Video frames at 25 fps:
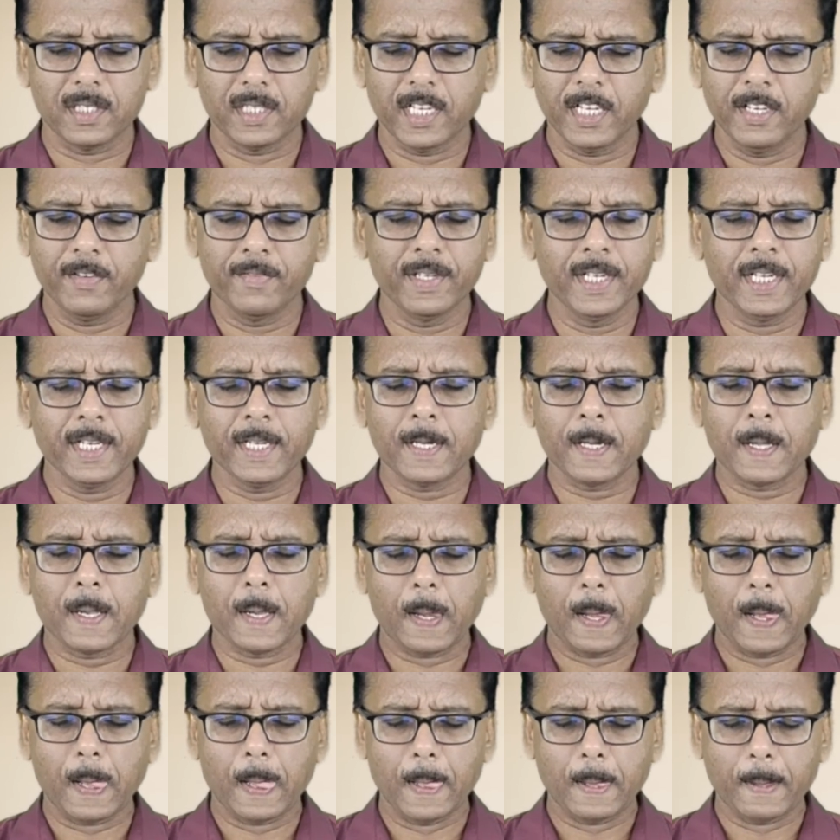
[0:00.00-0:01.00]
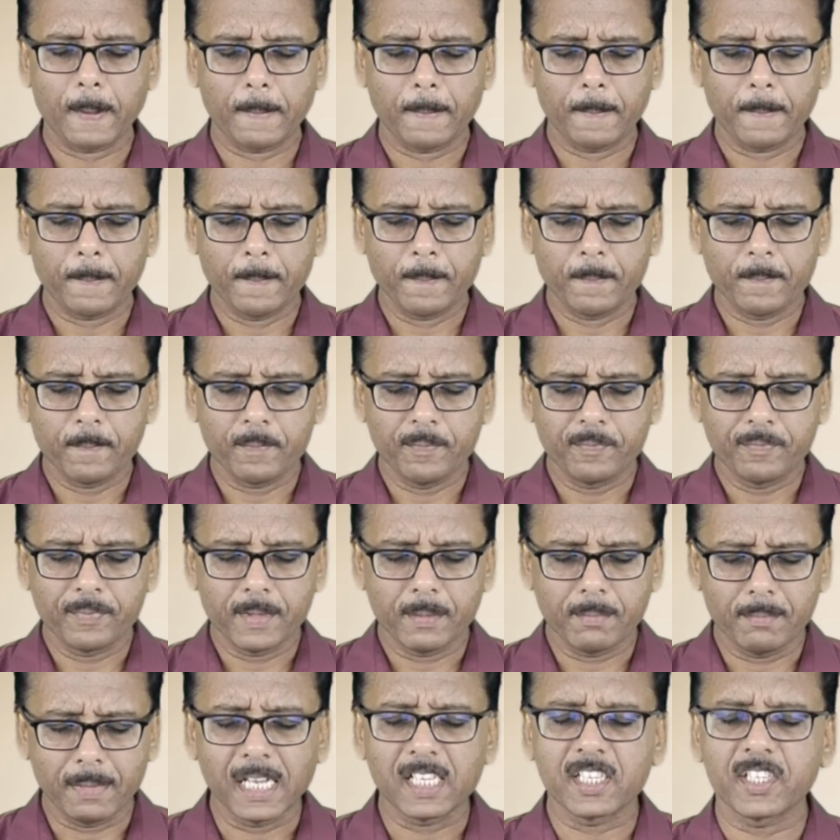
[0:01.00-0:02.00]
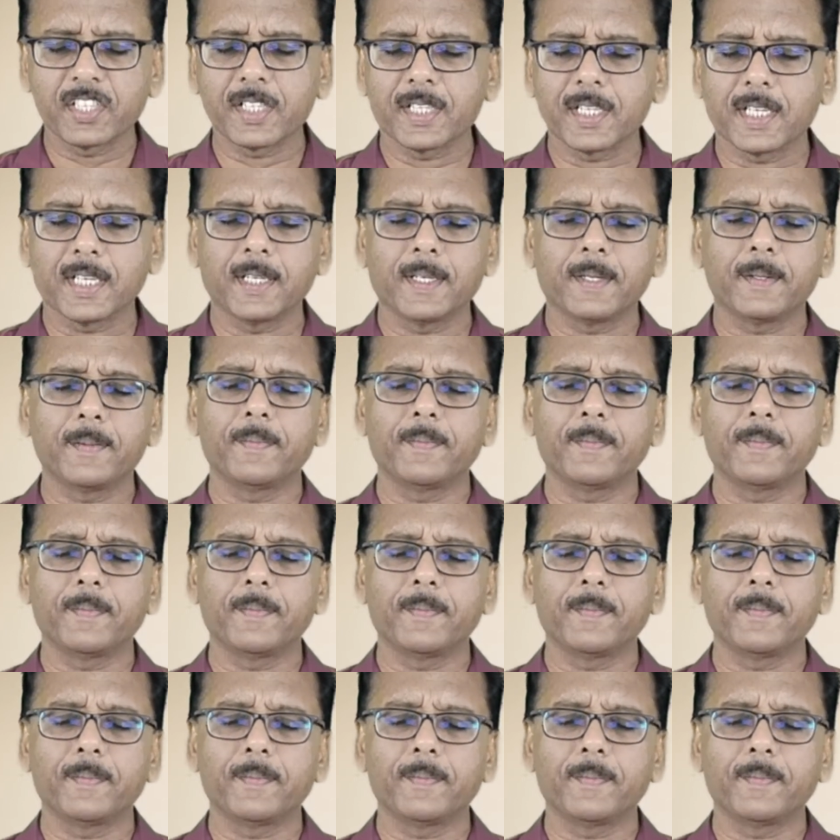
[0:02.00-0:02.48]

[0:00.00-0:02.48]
evening. Master,